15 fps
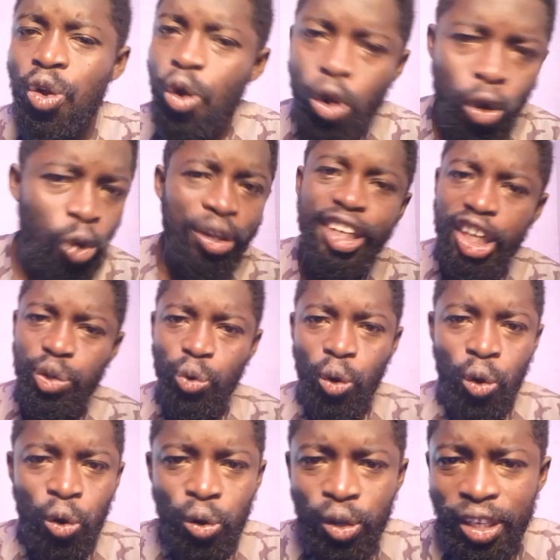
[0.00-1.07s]
Oko here no
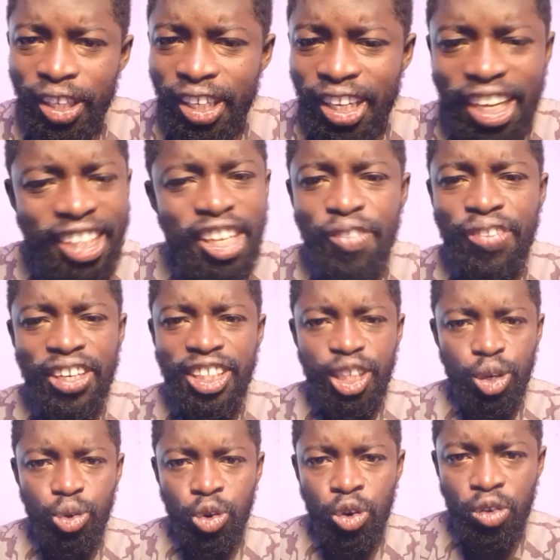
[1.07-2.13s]
ho. And you find your
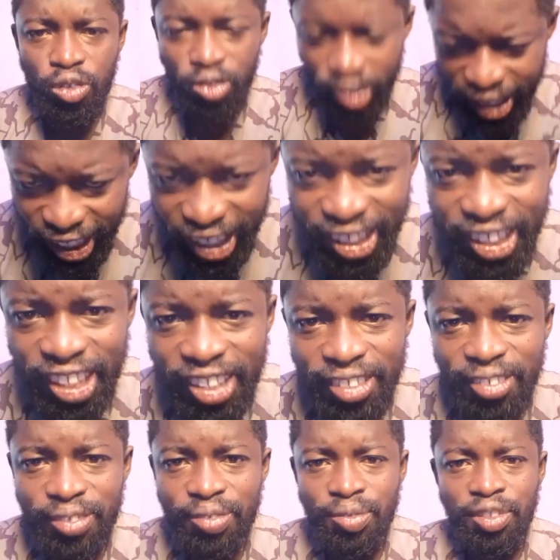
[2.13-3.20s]
bro. What I say?
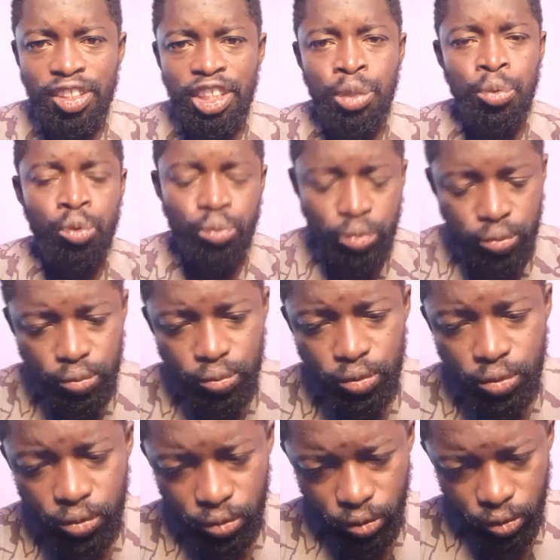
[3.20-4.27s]

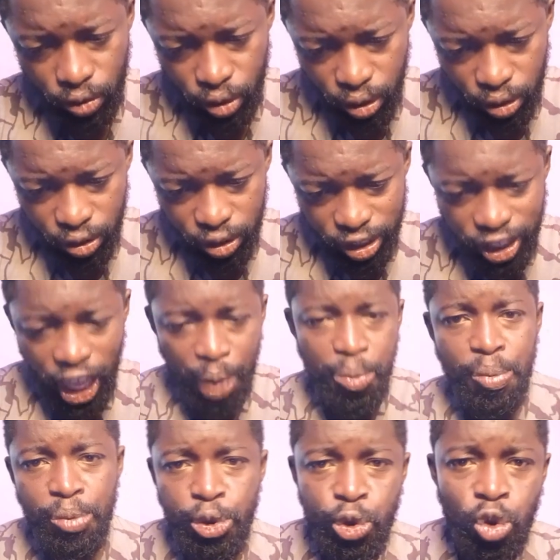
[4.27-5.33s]
Type
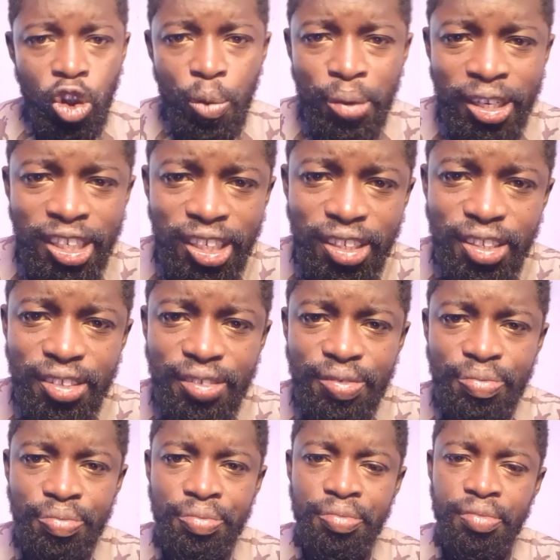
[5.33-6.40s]
BeYou comedy.
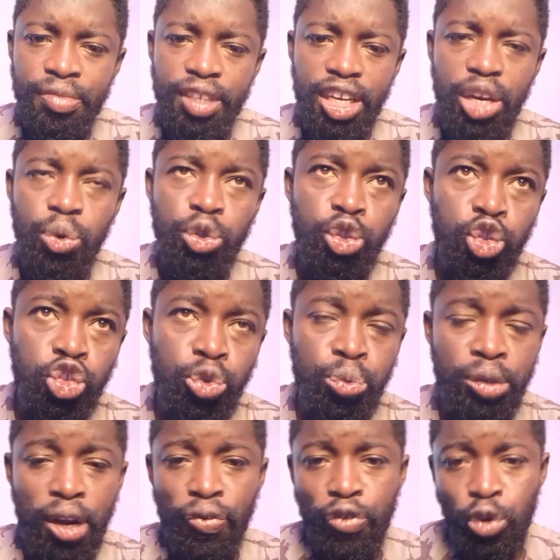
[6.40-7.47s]
Oh YouTube.
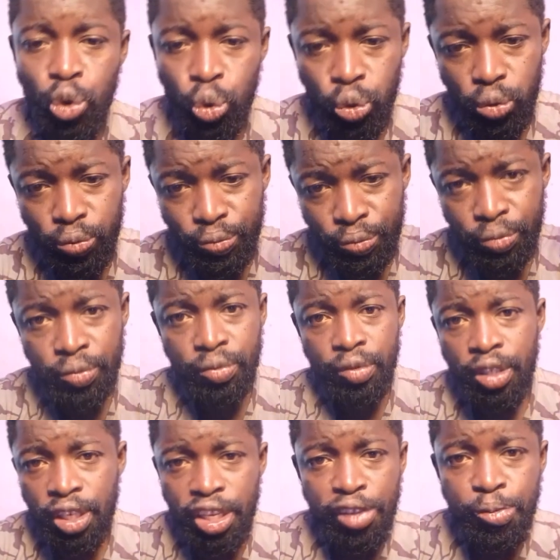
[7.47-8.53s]
Now follow.
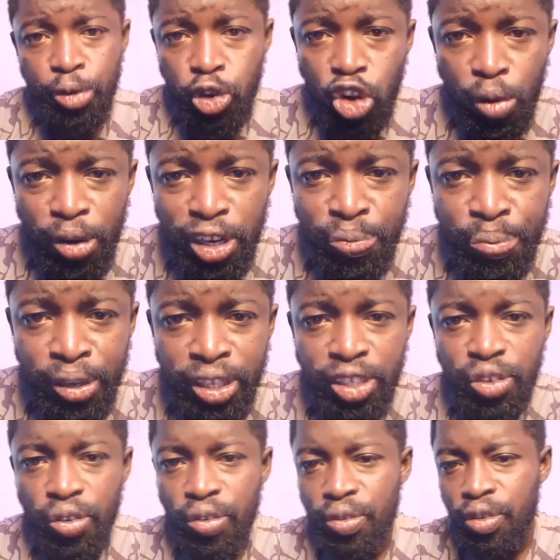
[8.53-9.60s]
You come at the page, you
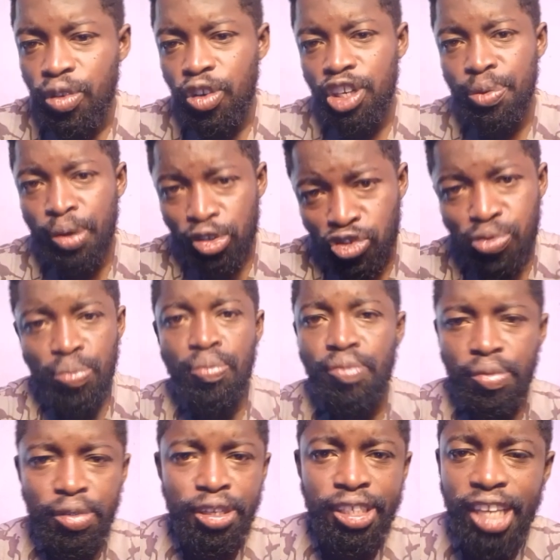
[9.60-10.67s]
know, or the betum
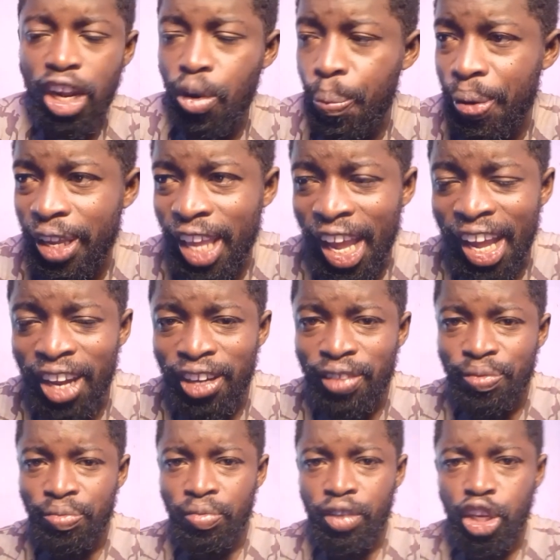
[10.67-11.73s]
and is an opaya.
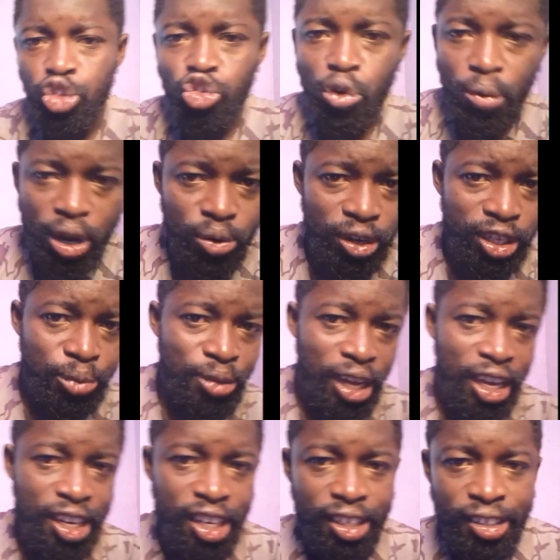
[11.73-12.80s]
It's 2-1 when you be
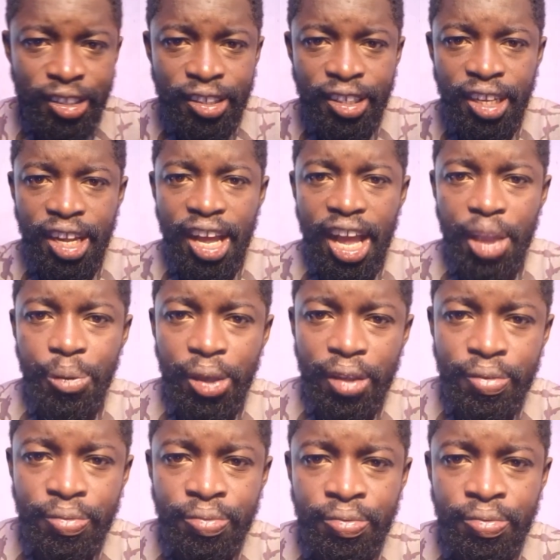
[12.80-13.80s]
hiding. Ashe.